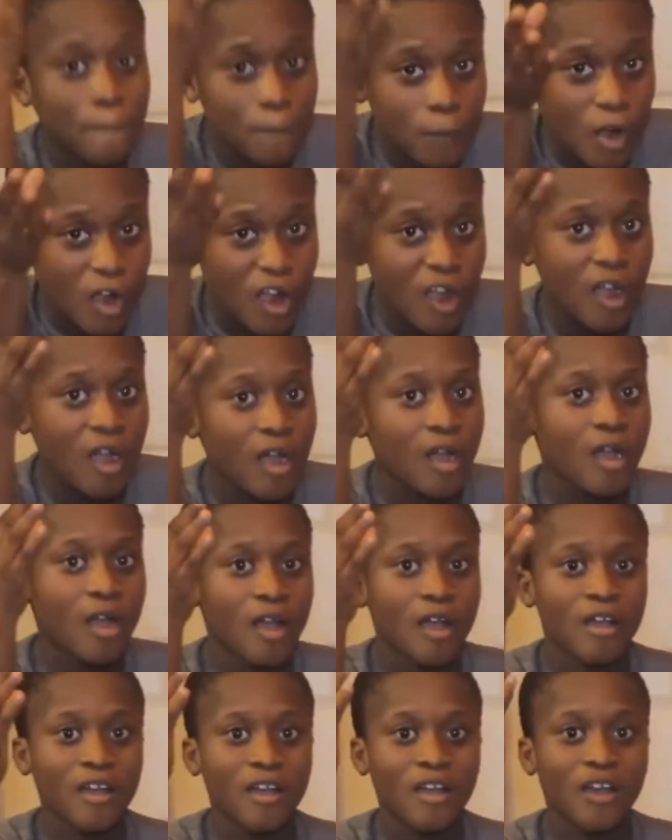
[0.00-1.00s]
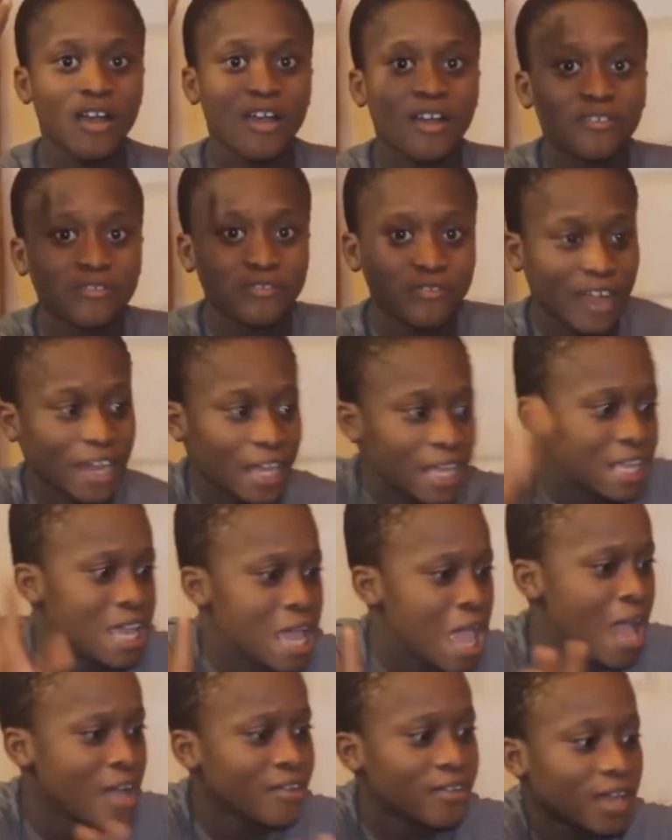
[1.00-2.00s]
More value.
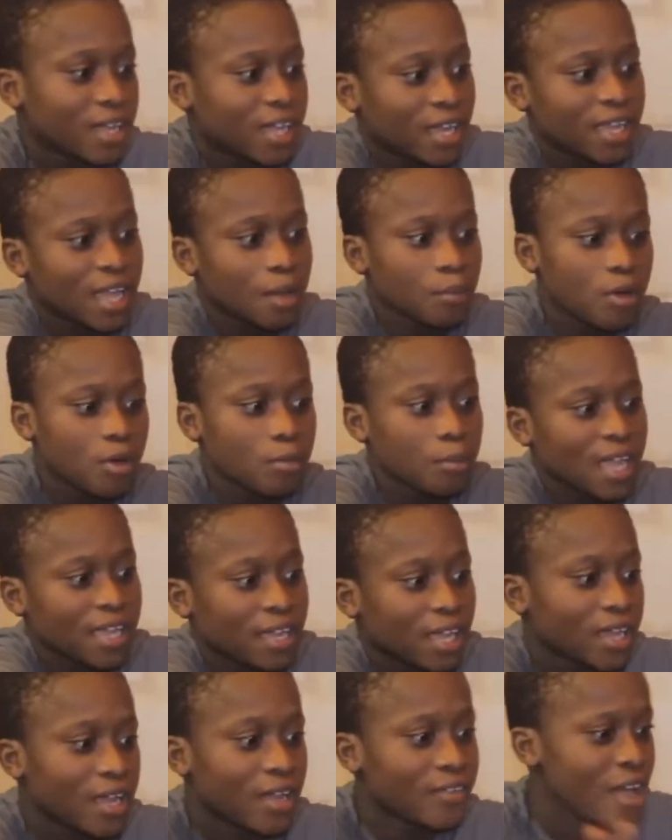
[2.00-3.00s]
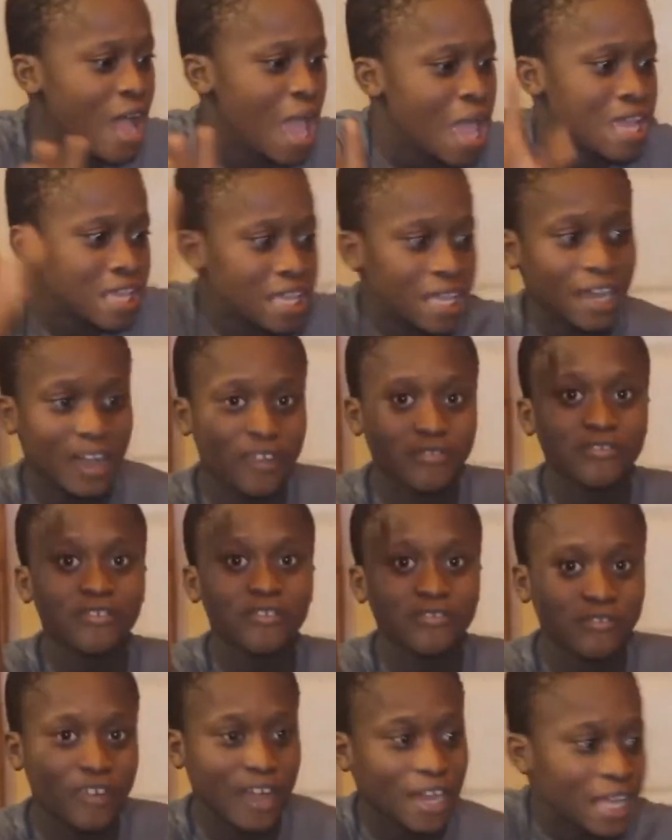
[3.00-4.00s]
You can get more money. You have
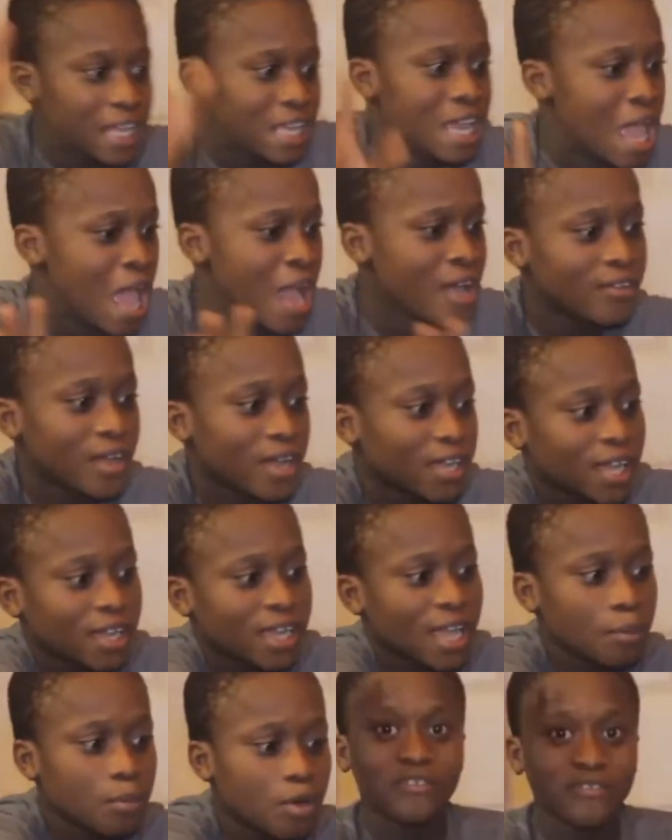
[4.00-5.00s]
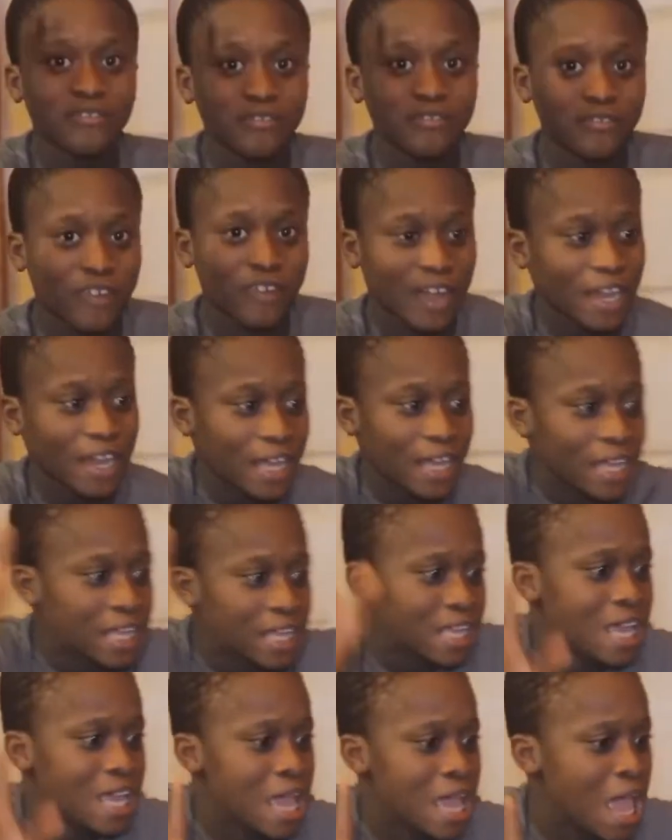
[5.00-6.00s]
value.
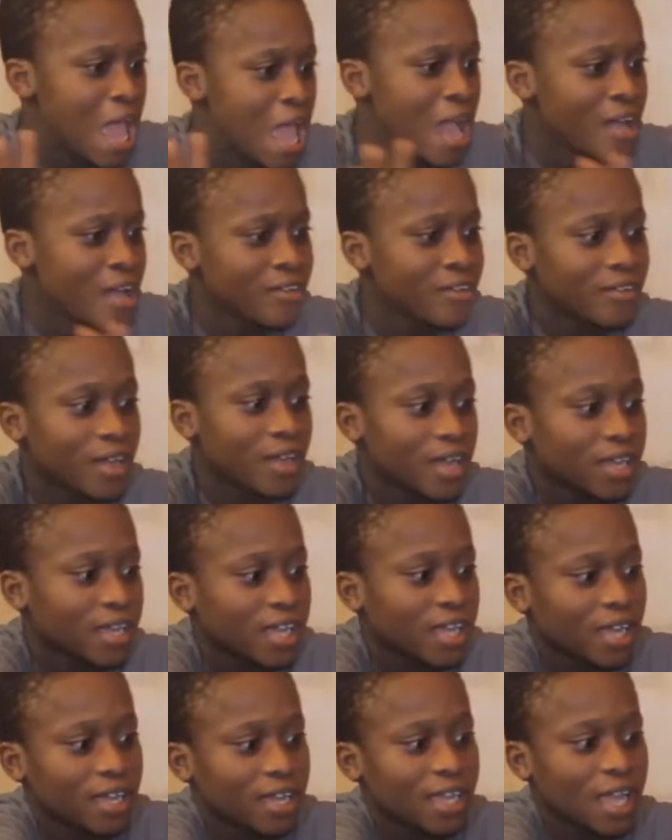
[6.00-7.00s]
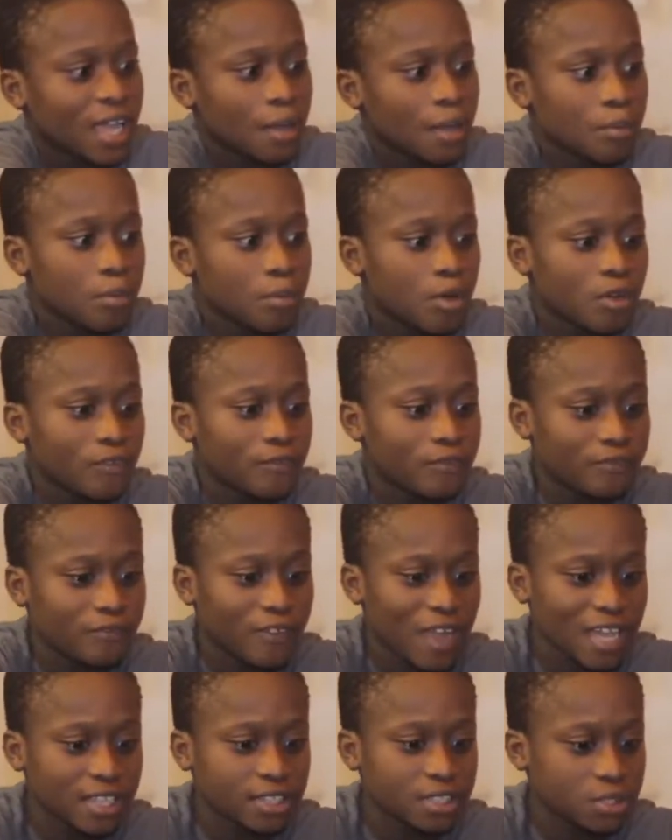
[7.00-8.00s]
You can get more
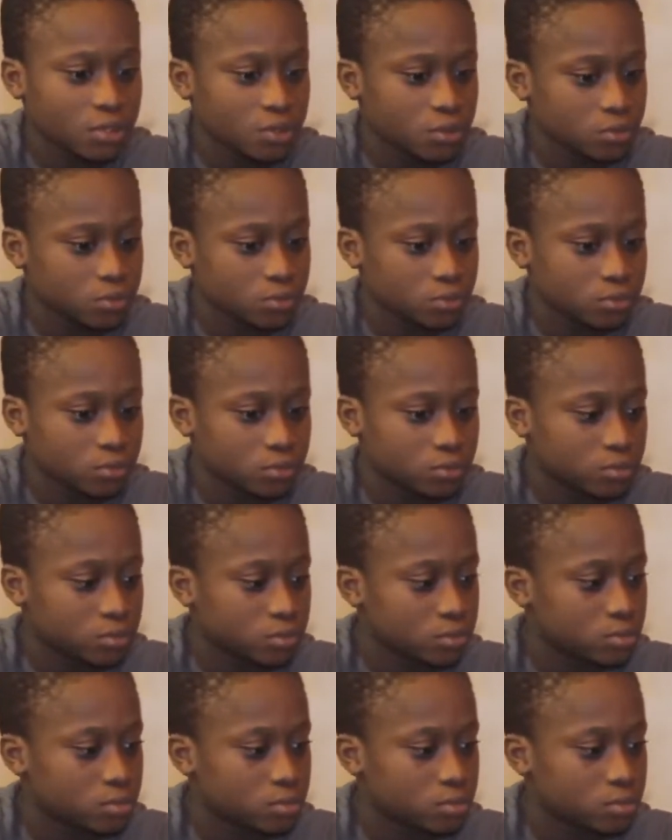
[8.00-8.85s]
value.